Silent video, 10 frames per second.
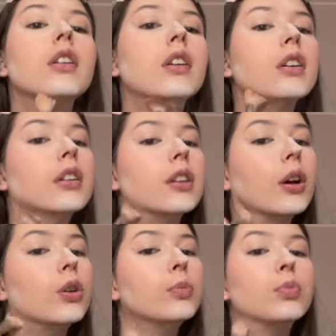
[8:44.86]
And
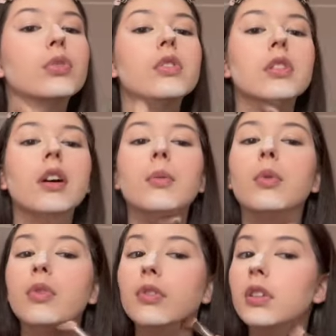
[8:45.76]
I'll put some
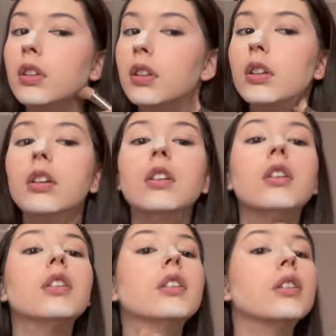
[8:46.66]
of it here,
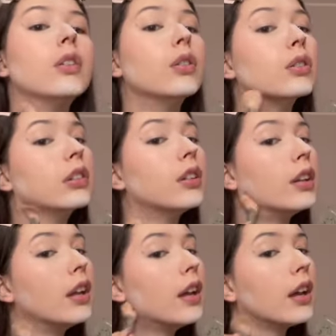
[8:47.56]
on the
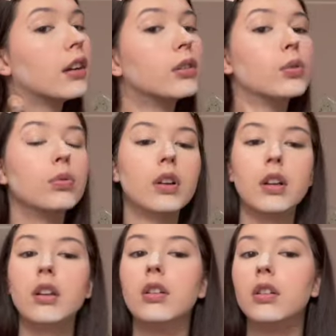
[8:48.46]
neck as well.